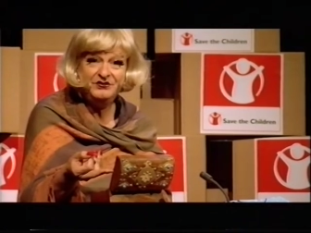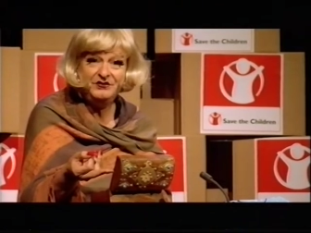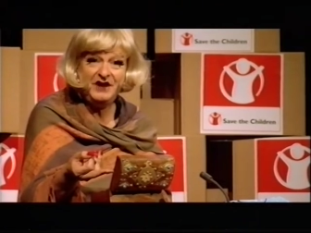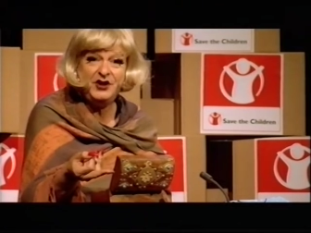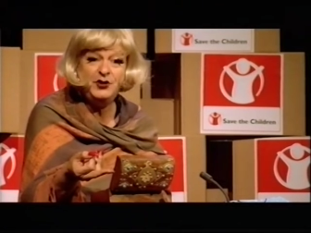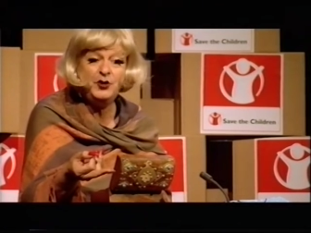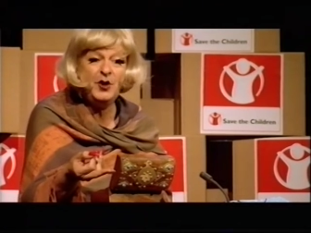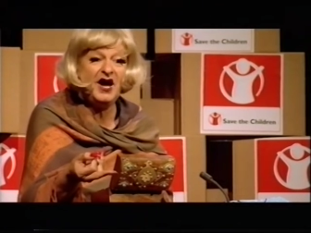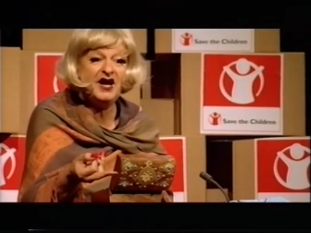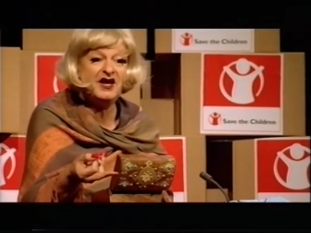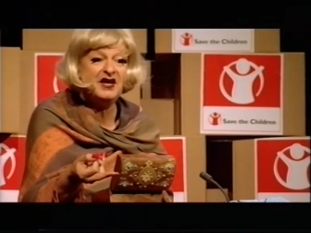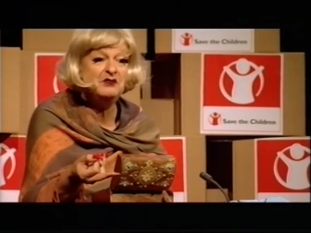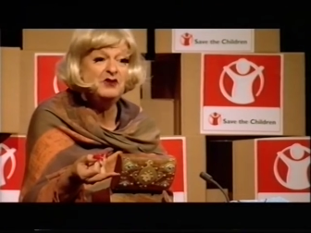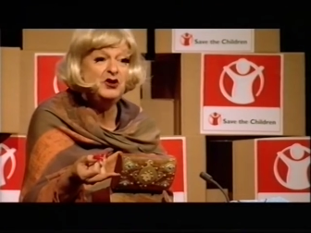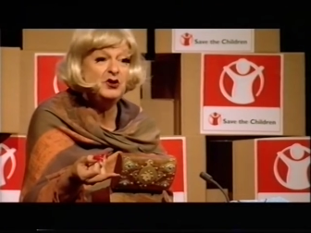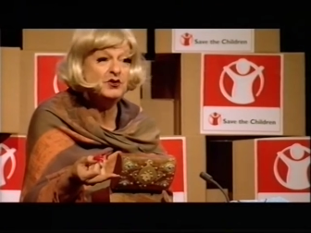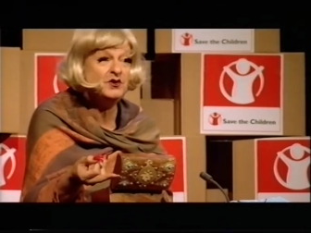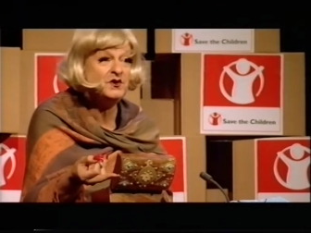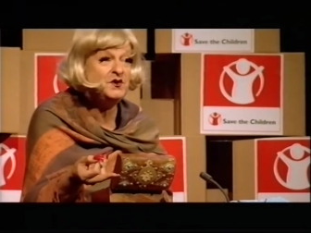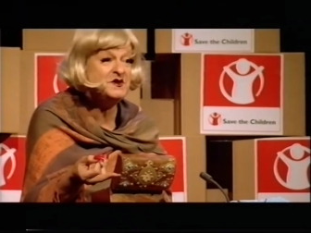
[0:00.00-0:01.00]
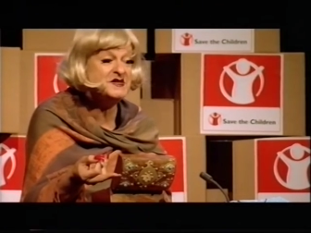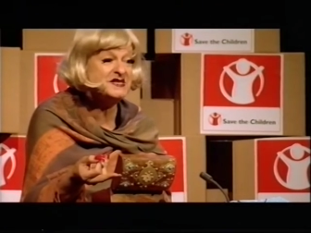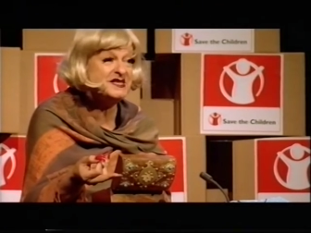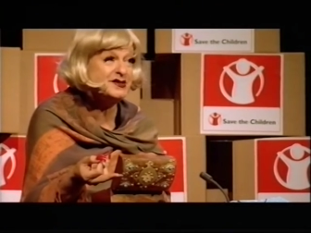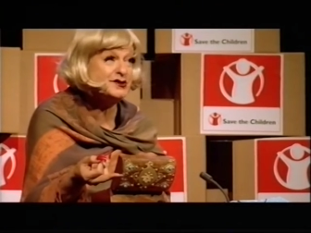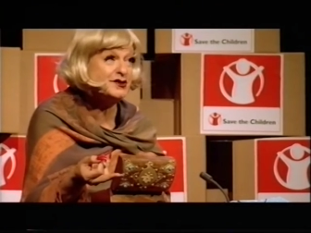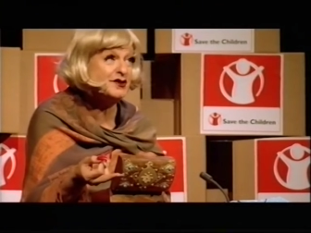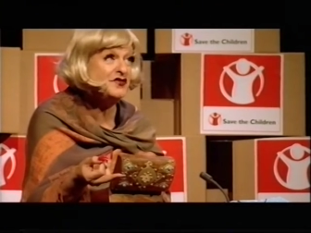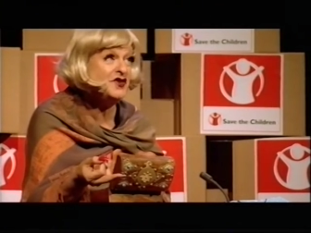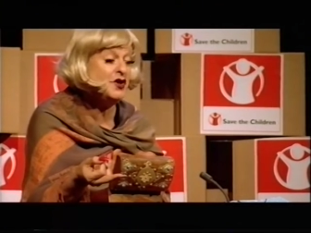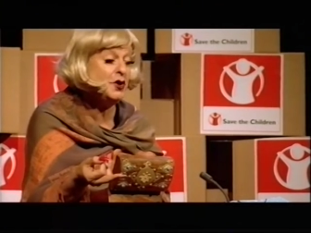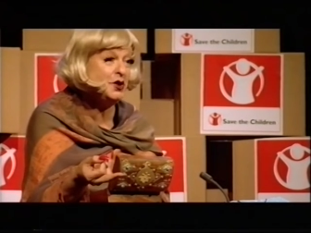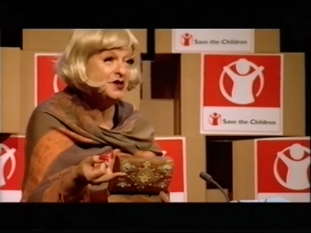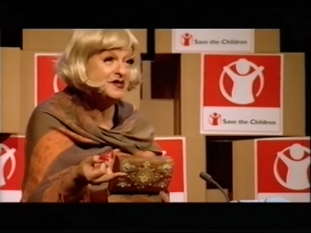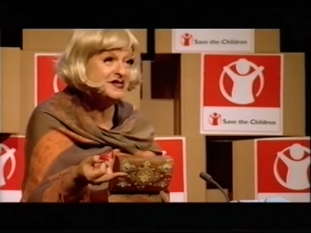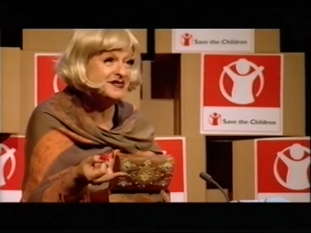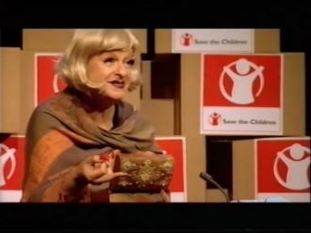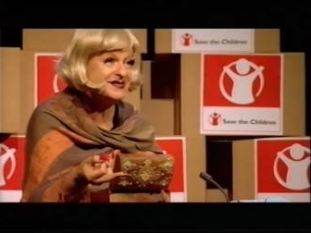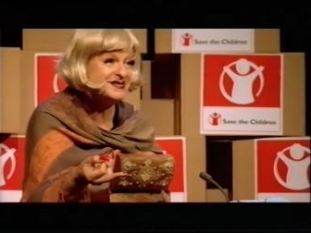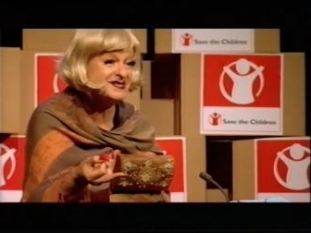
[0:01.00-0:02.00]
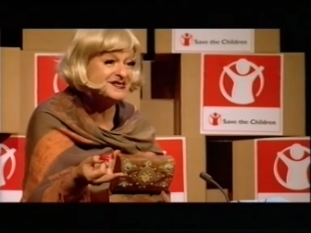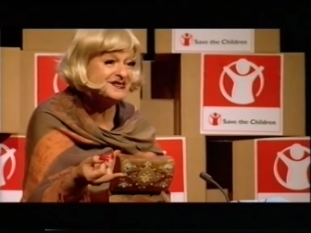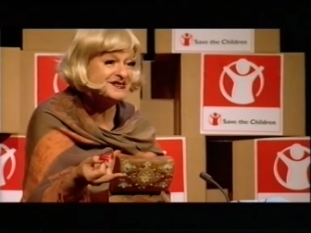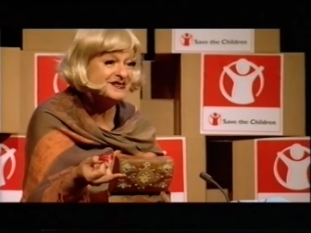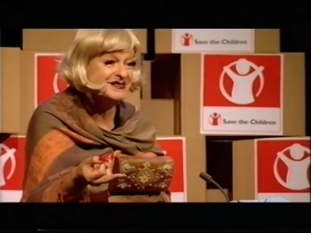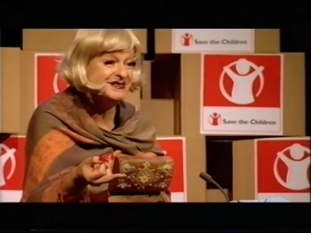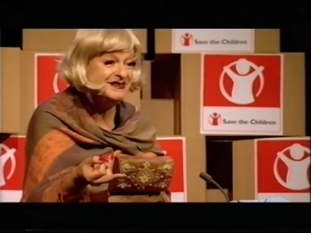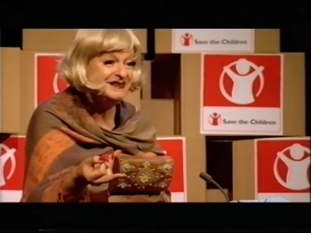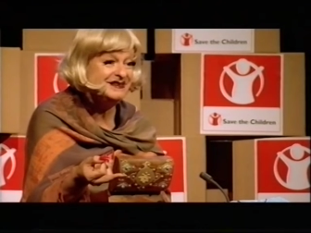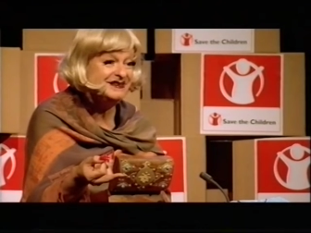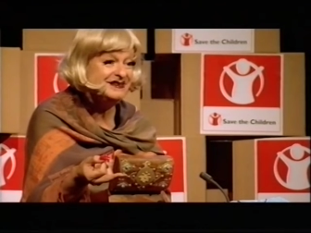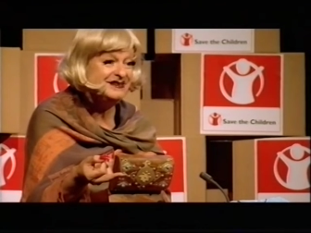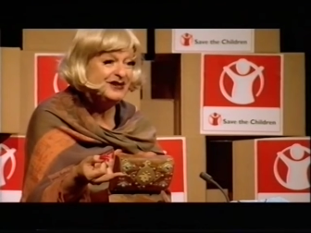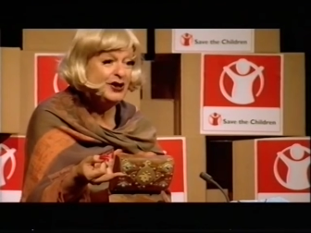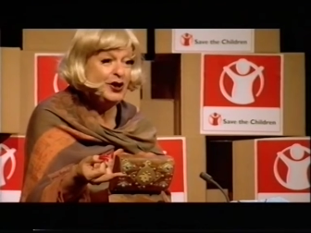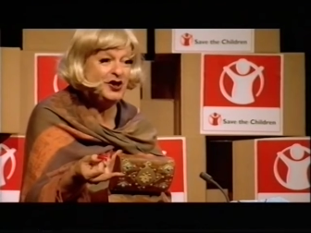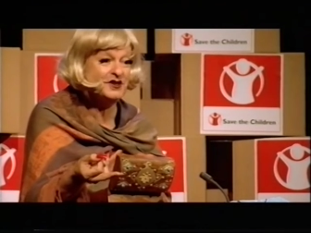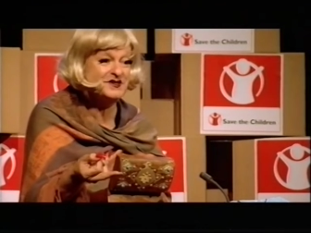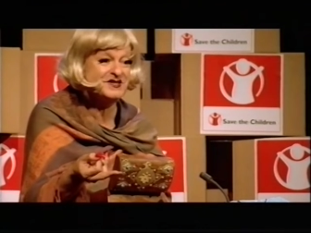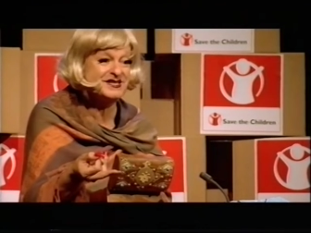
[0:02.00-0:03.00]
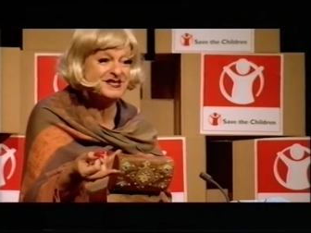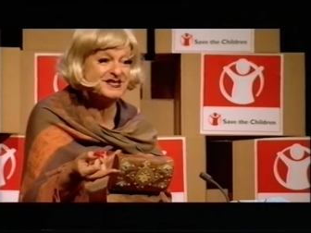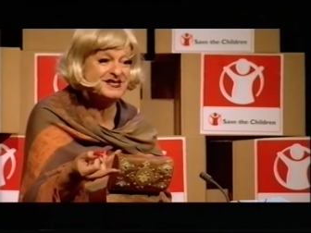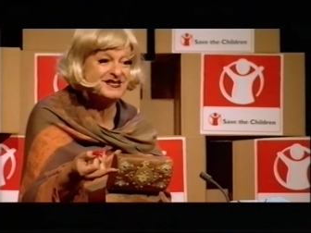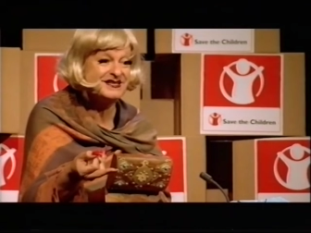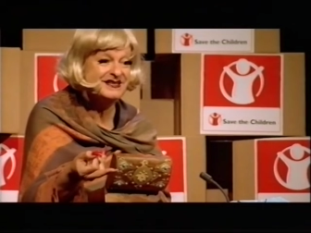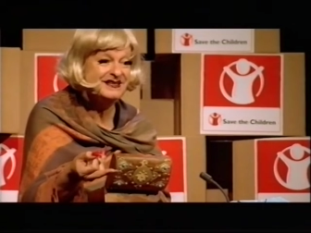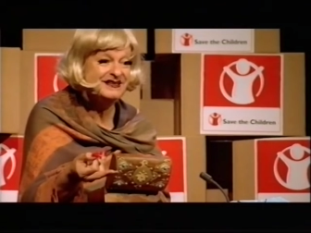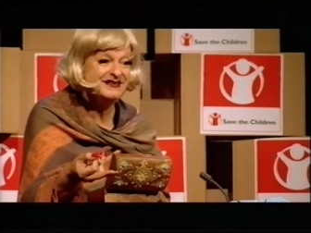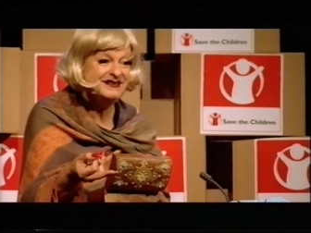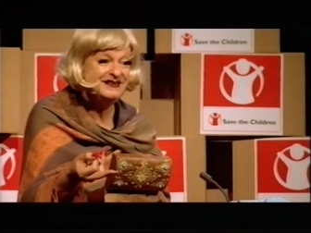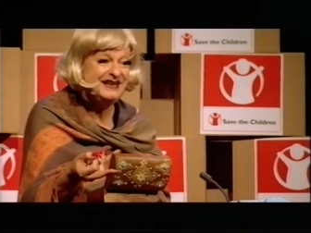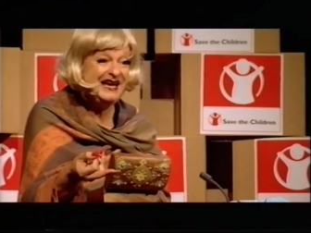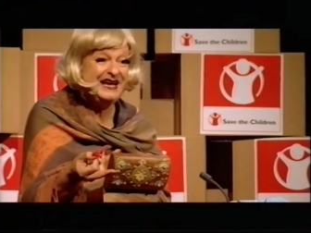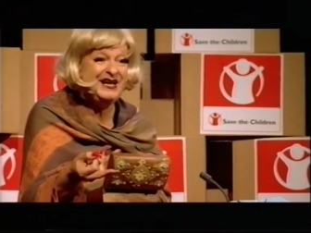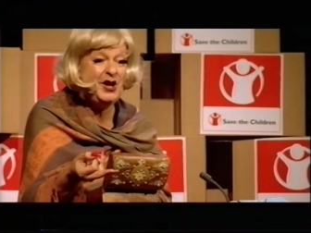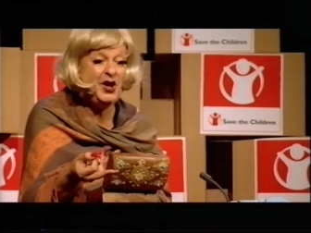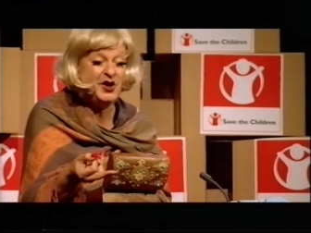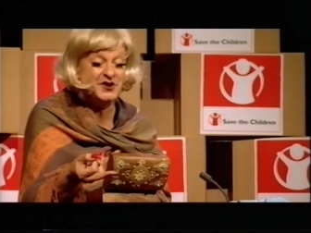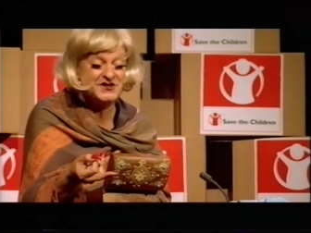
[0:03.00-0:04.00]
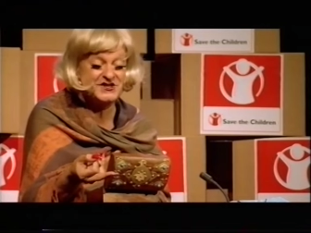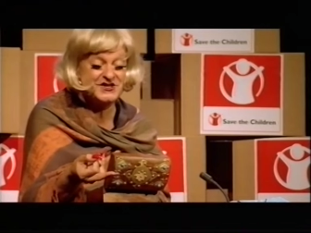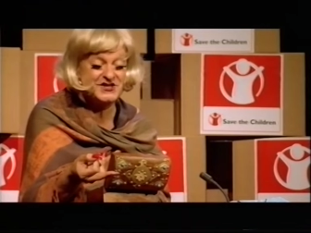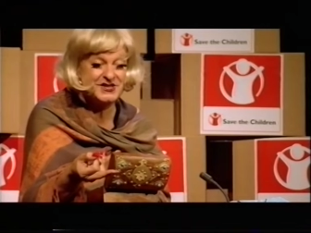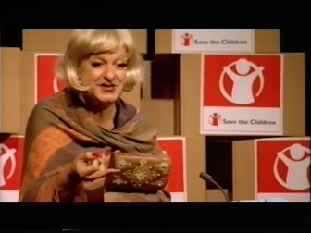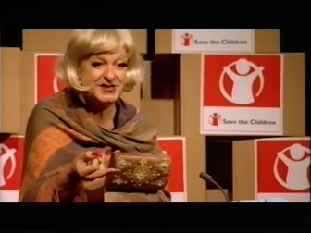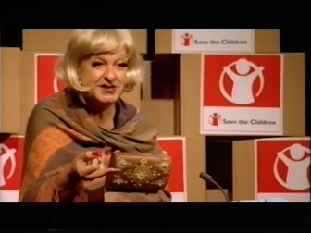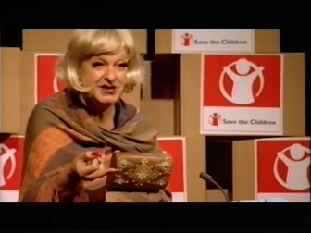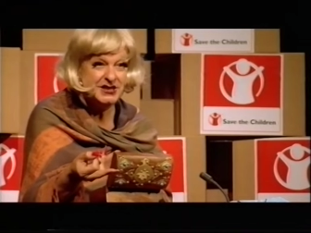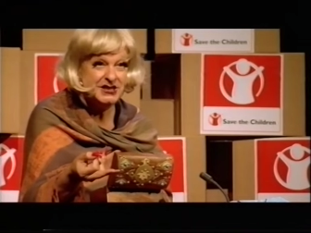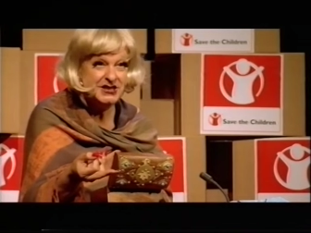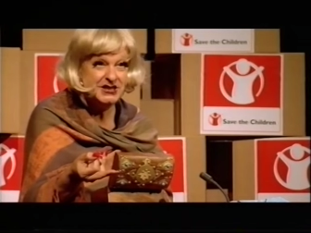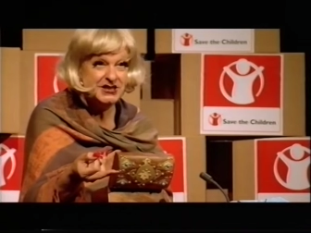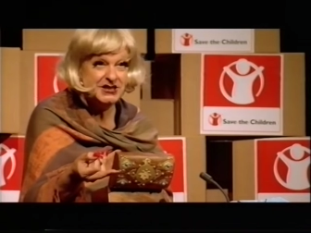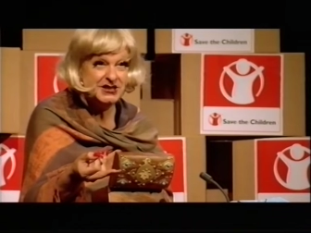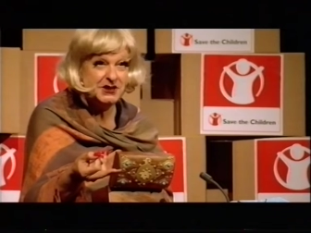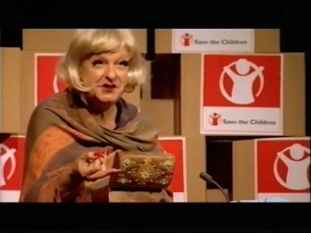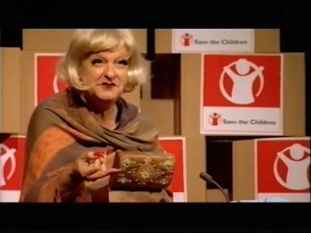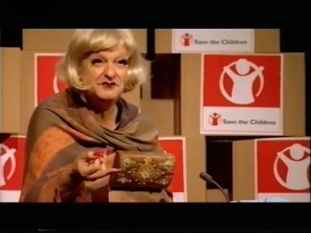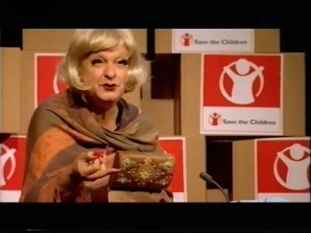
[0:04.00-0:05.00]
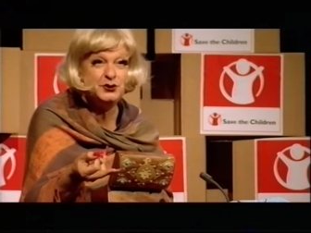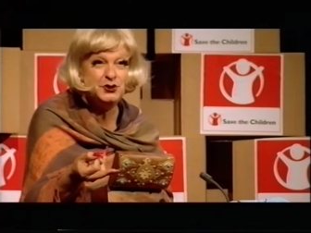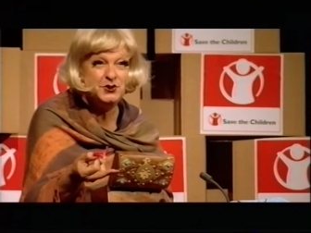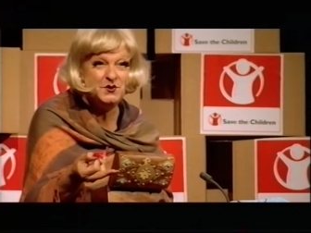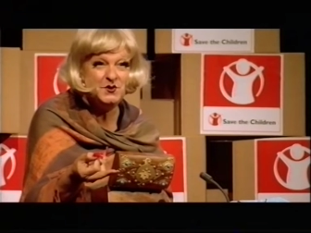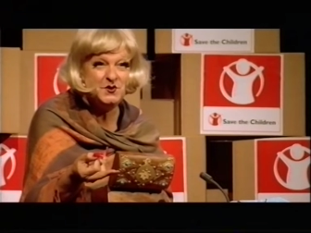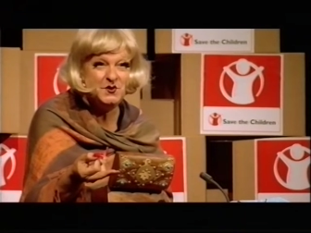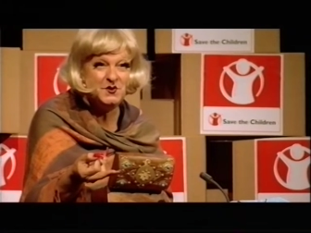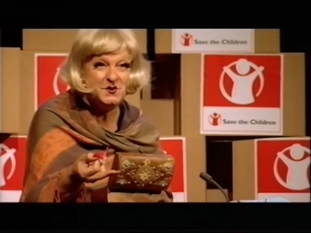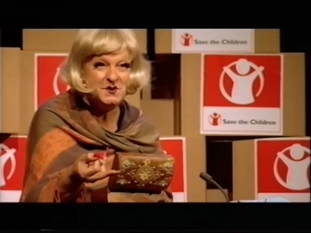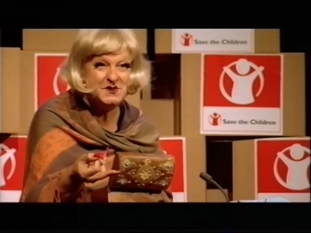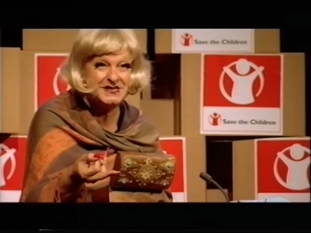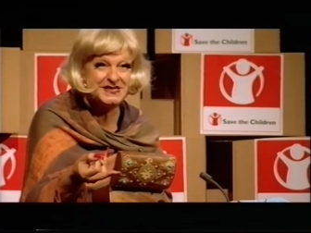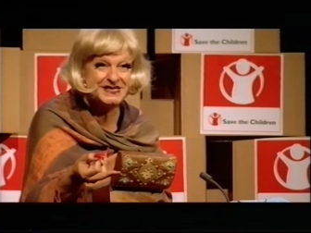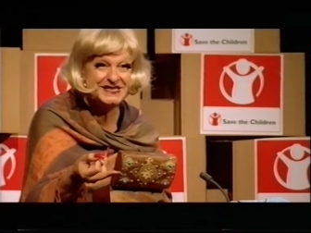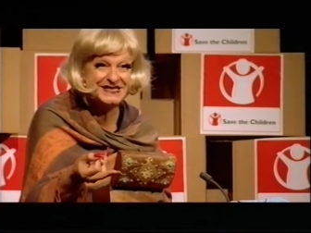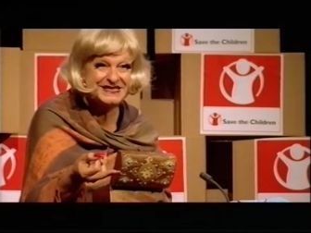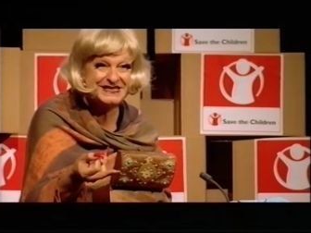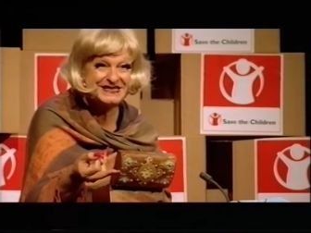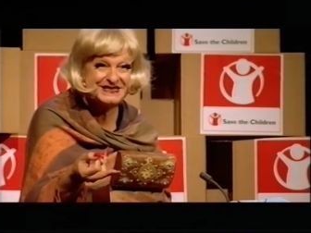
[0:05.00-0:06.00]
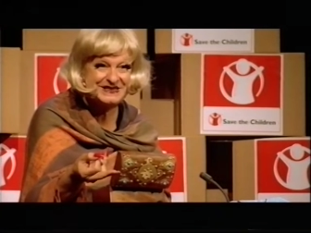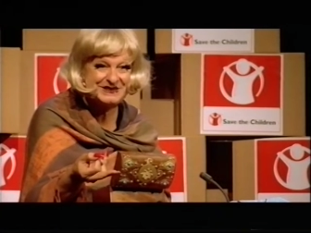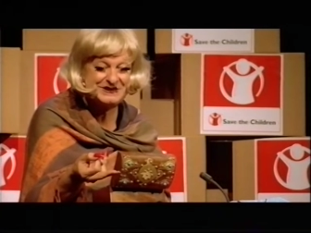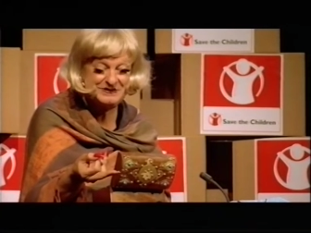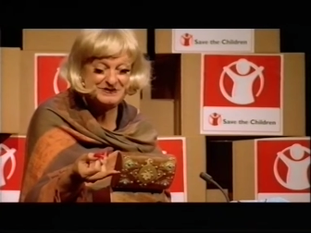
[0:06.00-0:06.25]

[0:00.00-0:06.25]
And Joachim, look who is sitting in the audience. Lots and lots of Jews.